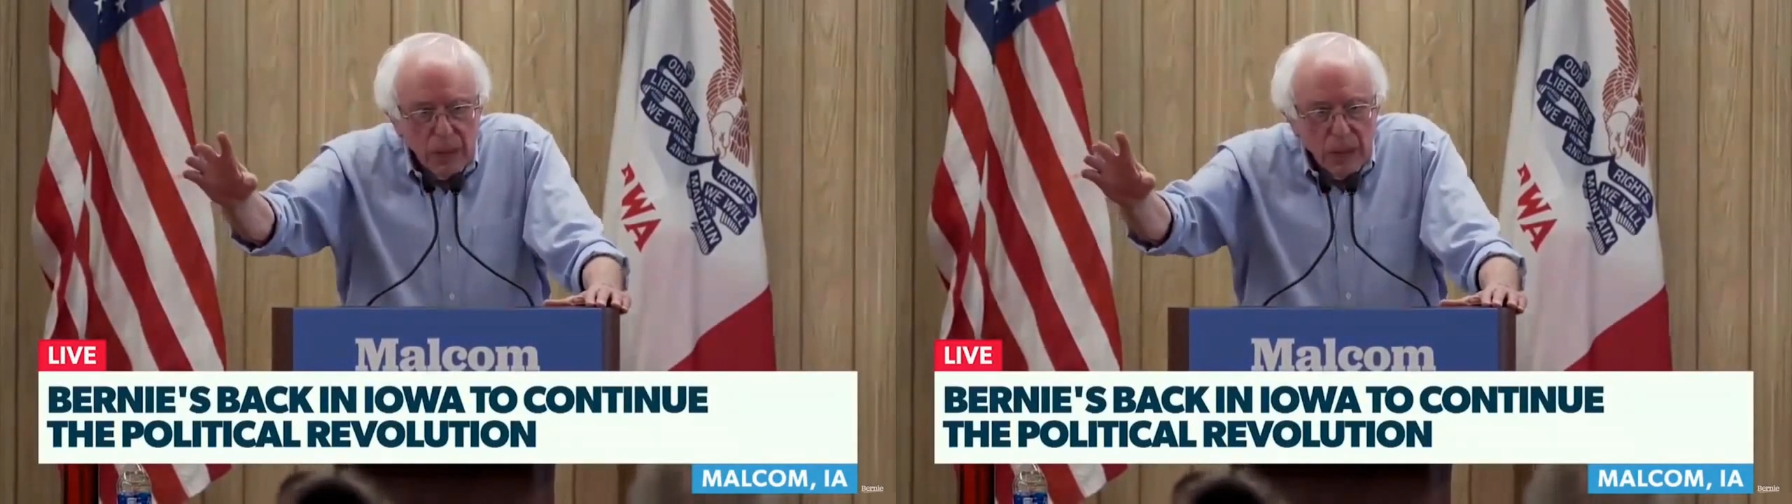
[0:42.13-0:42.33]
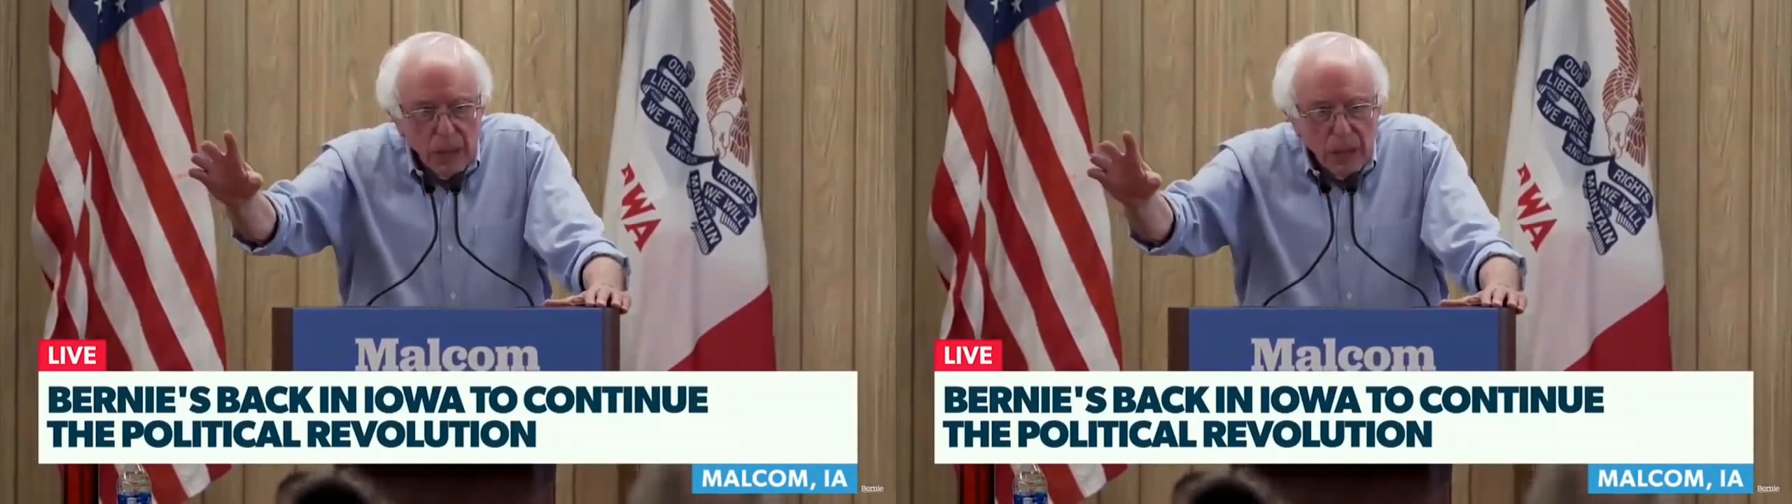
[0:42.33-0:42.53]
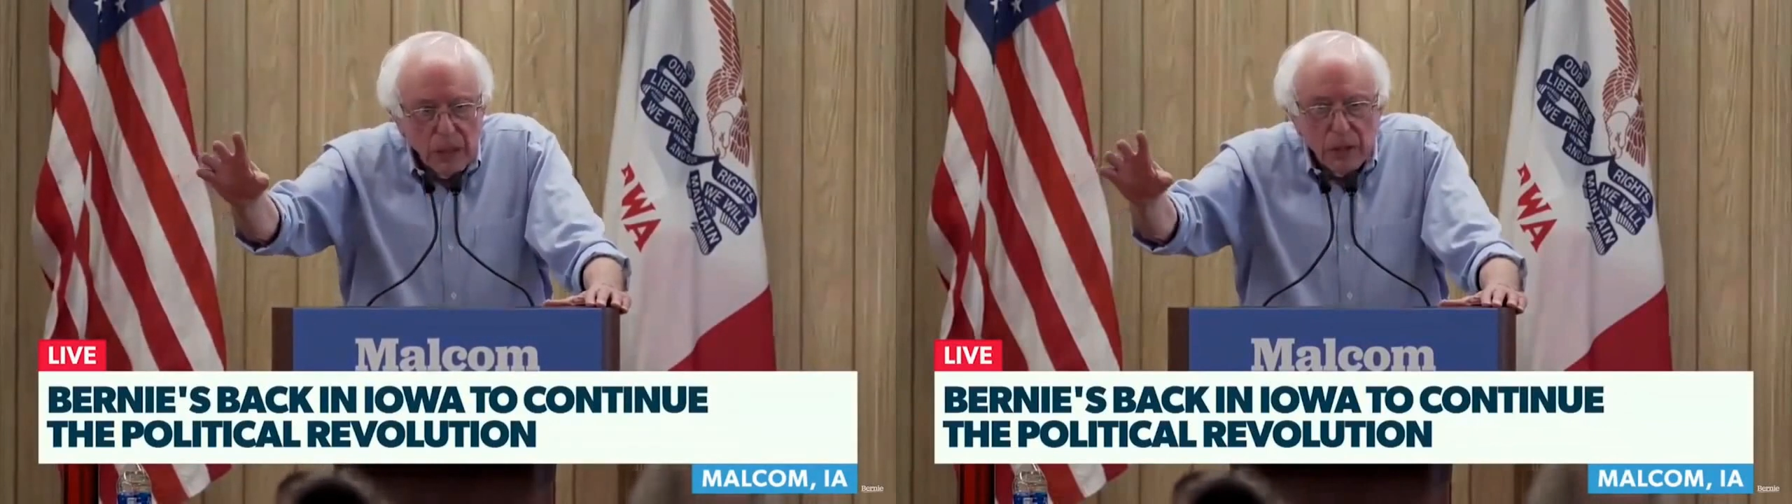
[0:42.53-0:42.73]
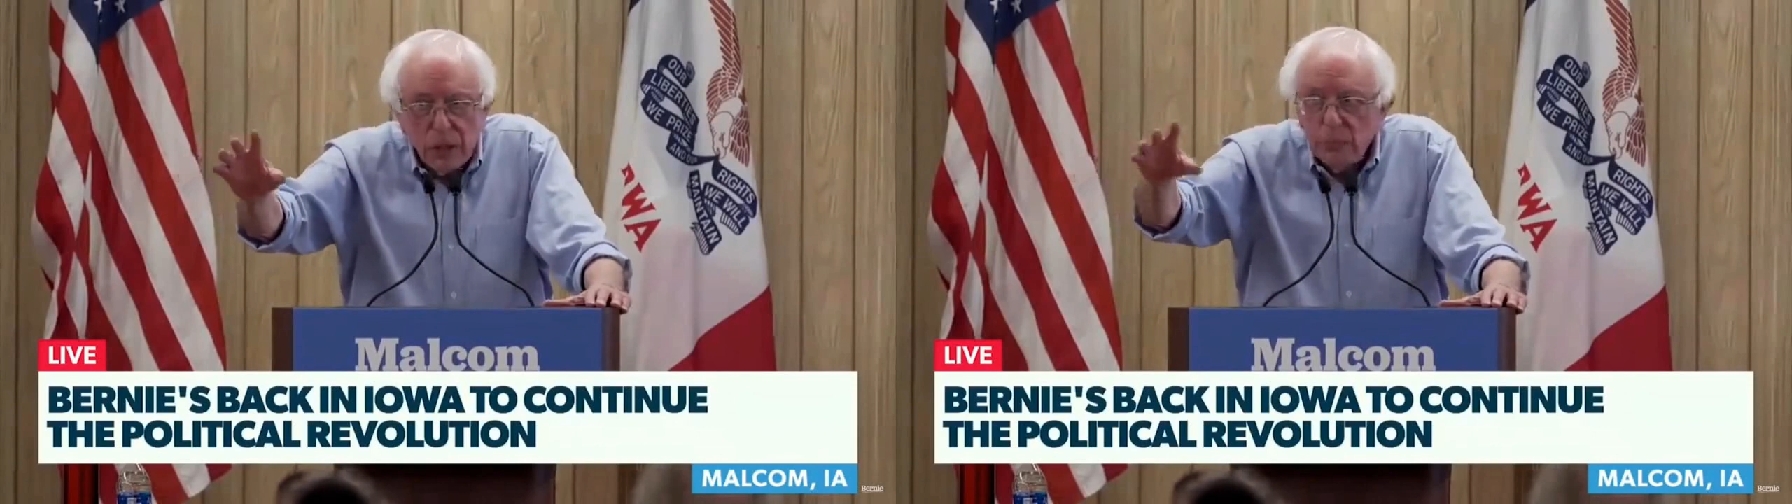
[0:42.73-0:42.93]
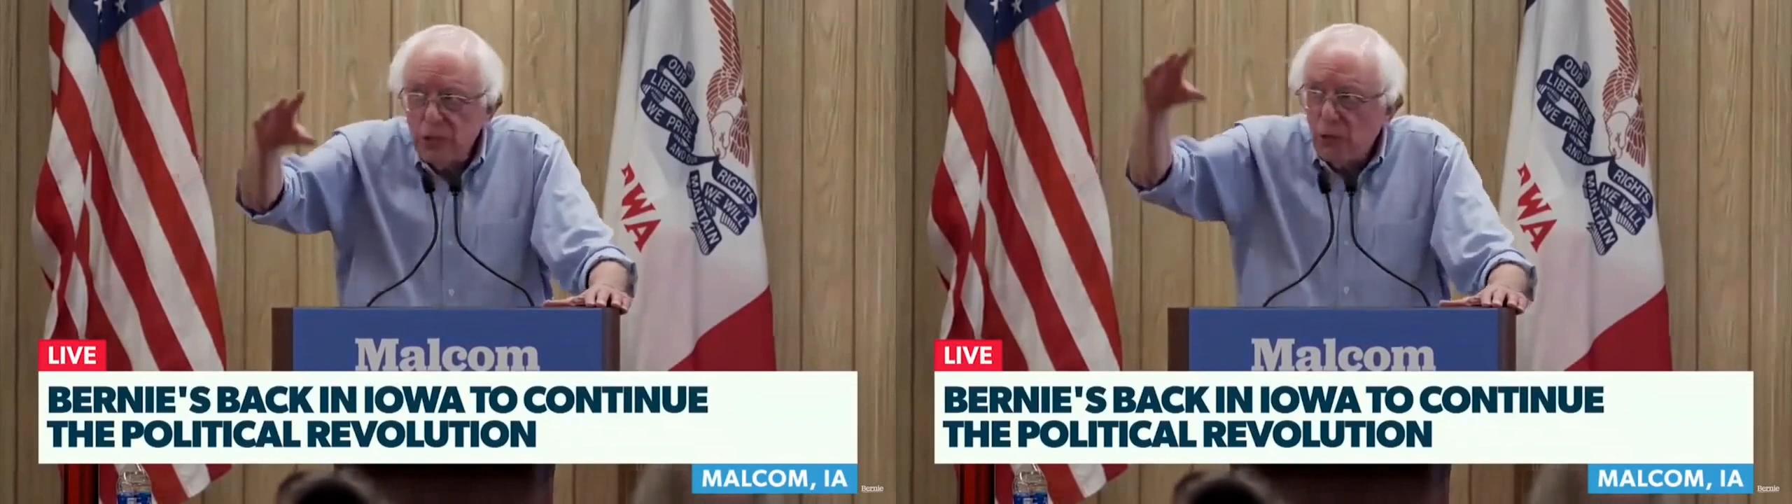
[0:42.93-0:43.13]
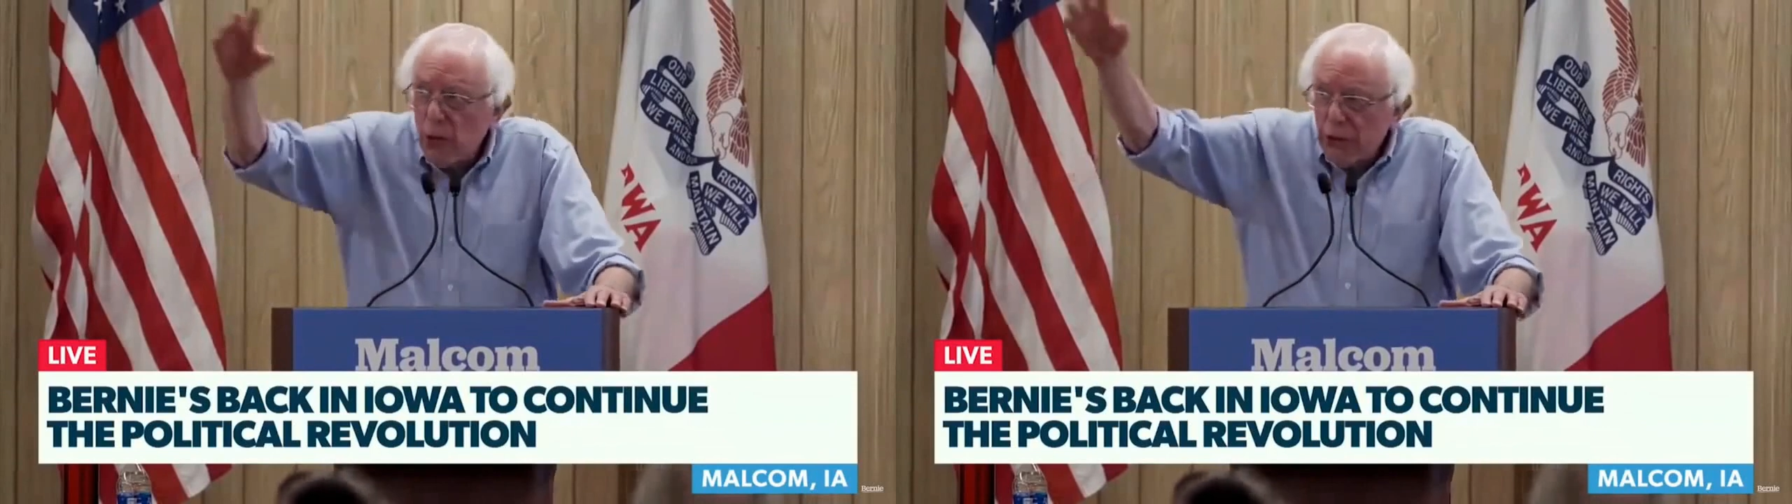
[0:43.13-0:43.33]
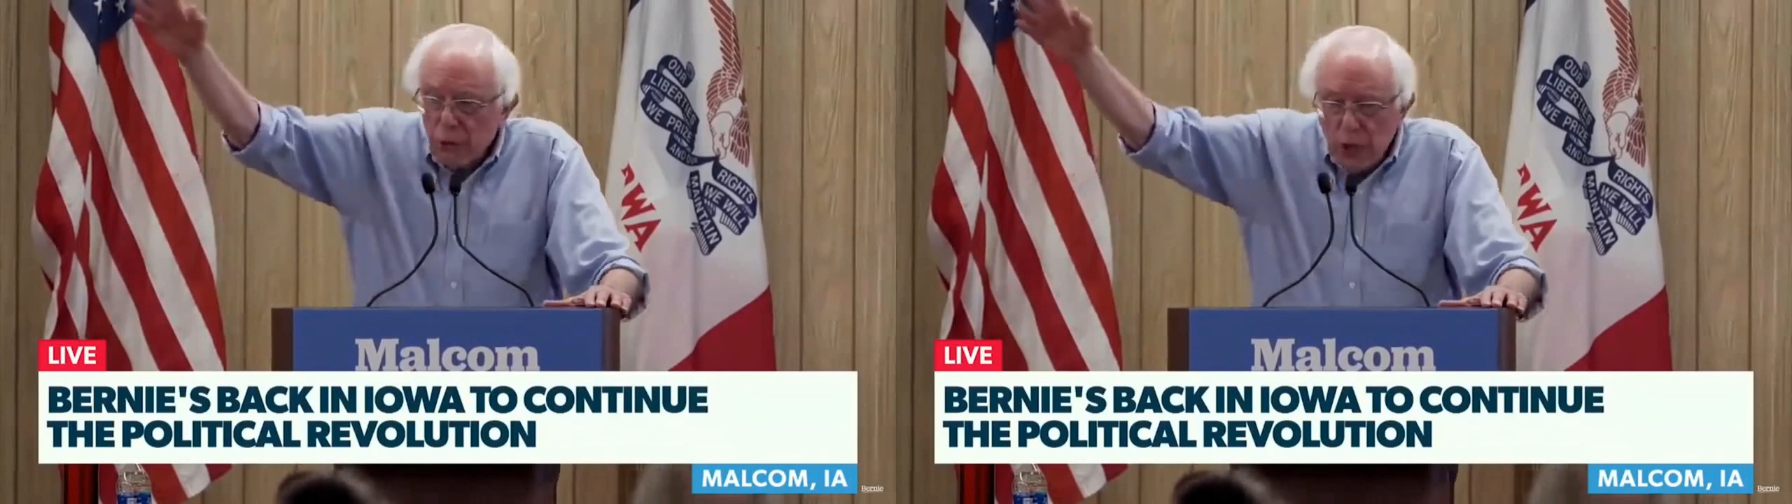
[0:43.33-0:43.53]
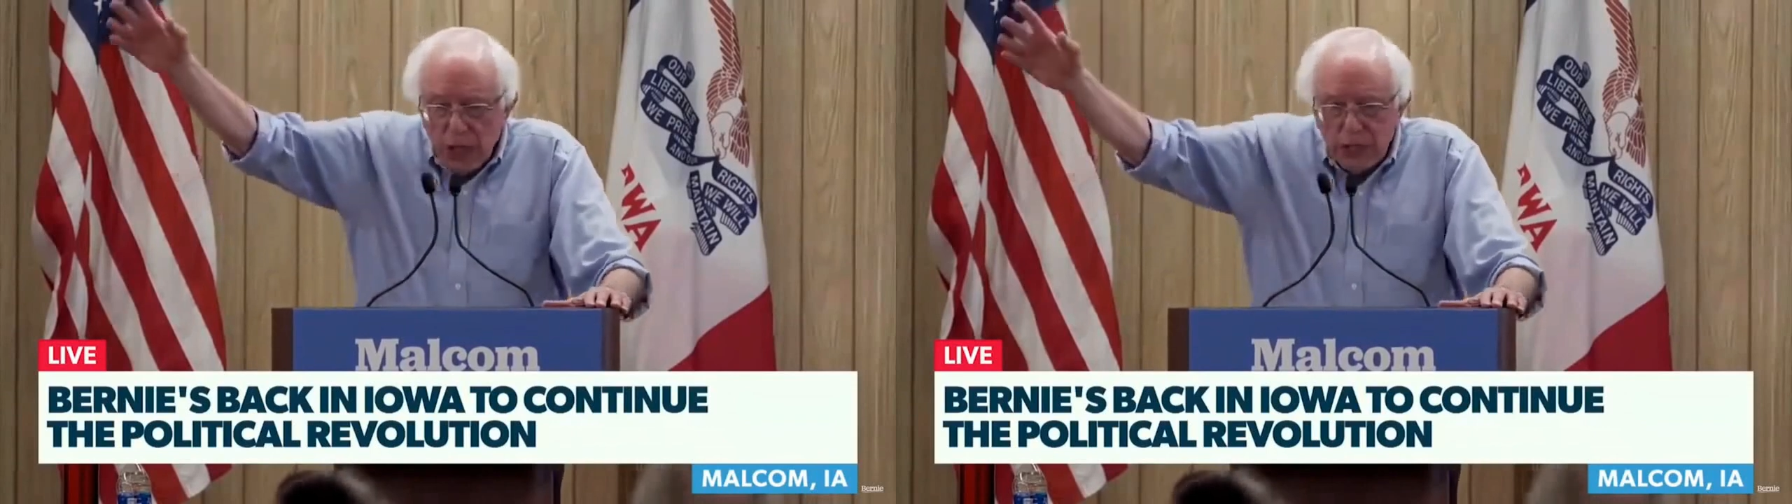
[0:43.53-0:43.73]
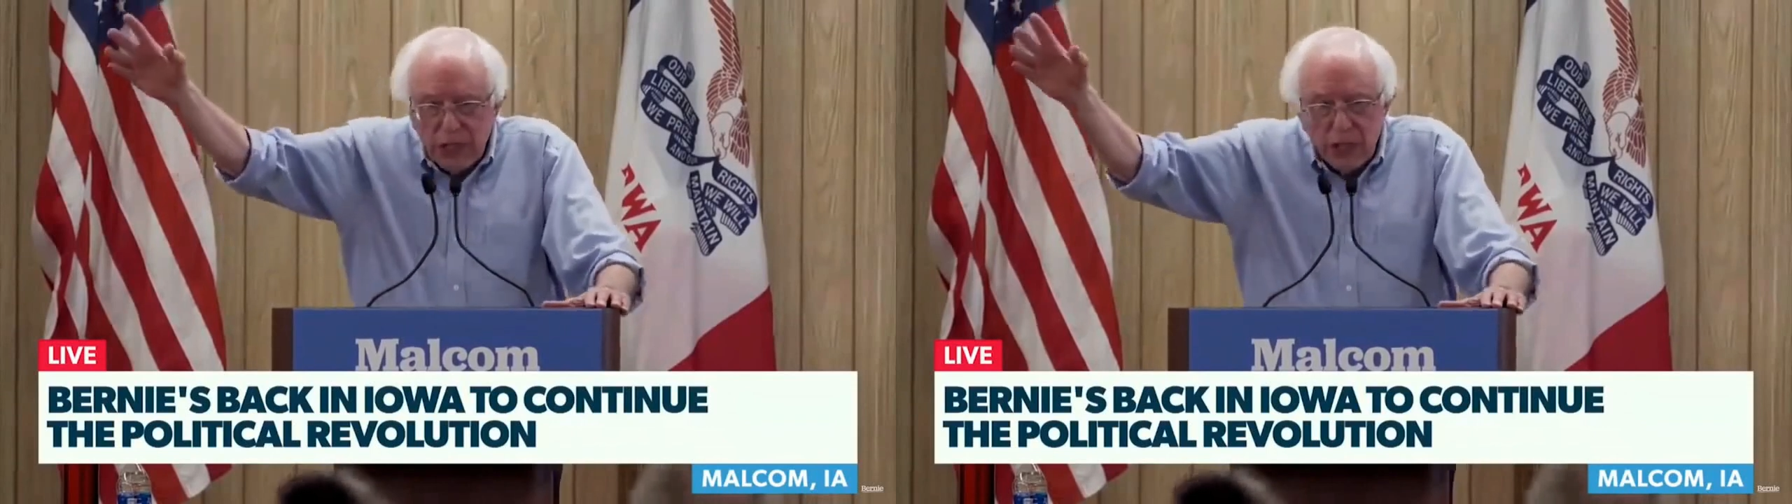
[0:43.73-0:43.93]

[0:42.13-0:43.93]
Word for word: in terms of weatherizing